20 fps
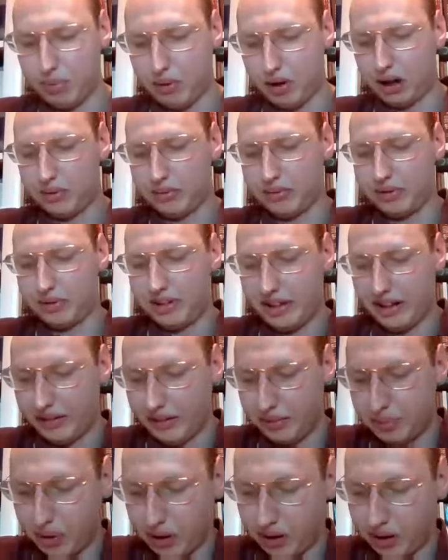
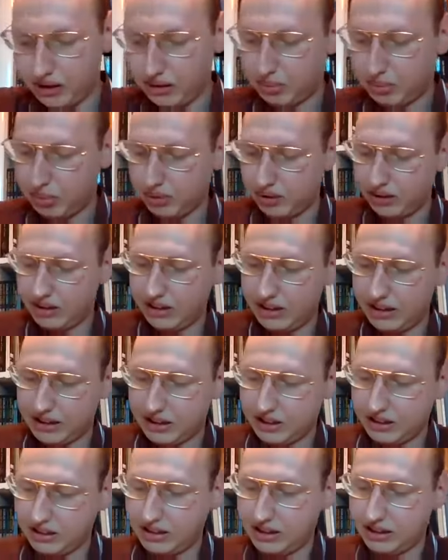parliamentary party
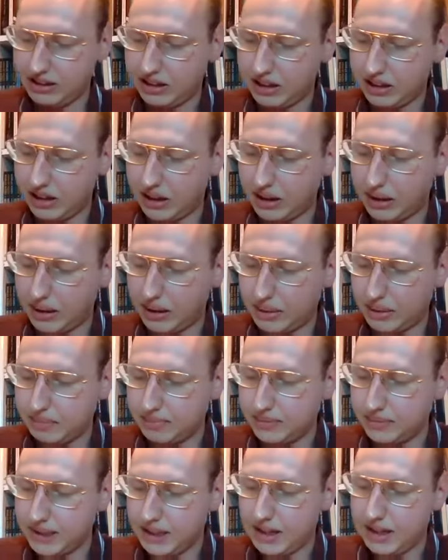politicians
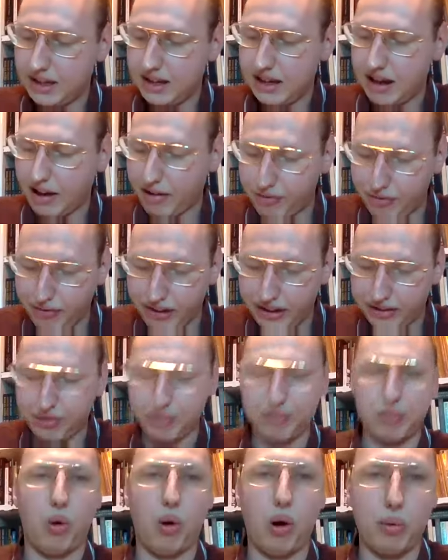have
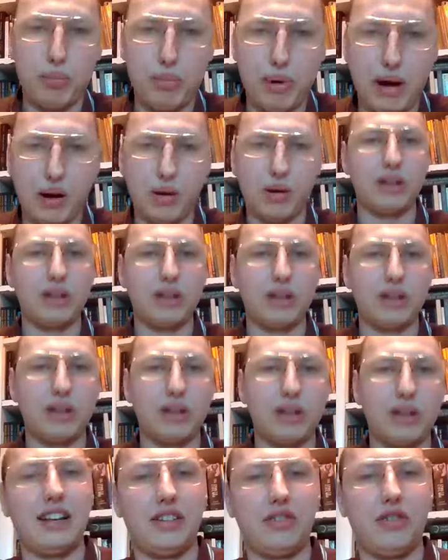even more power than the
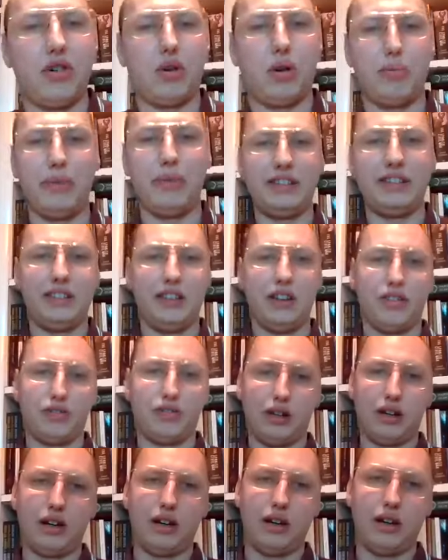central committee of
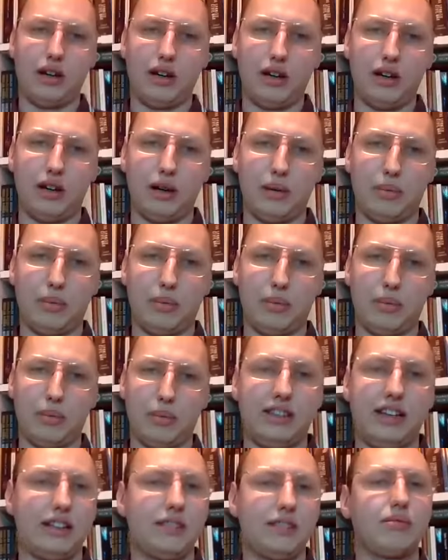the
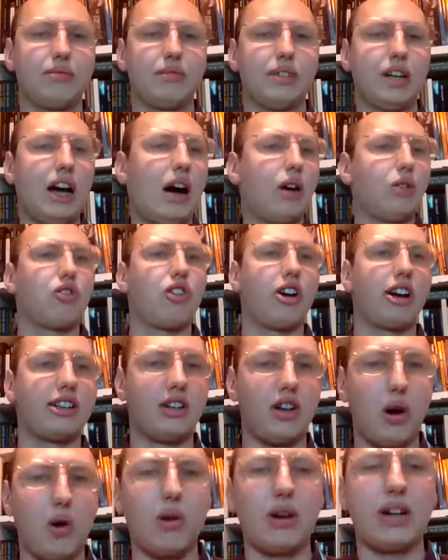party, and
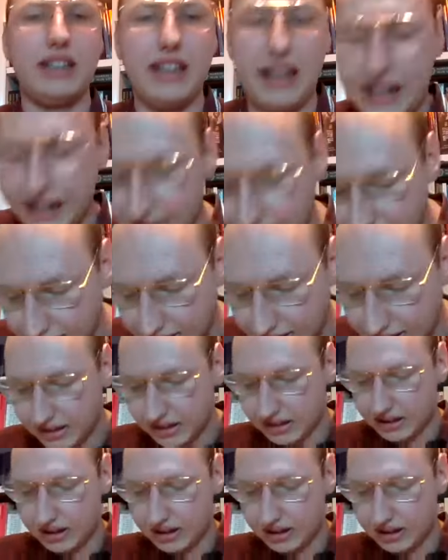outright go against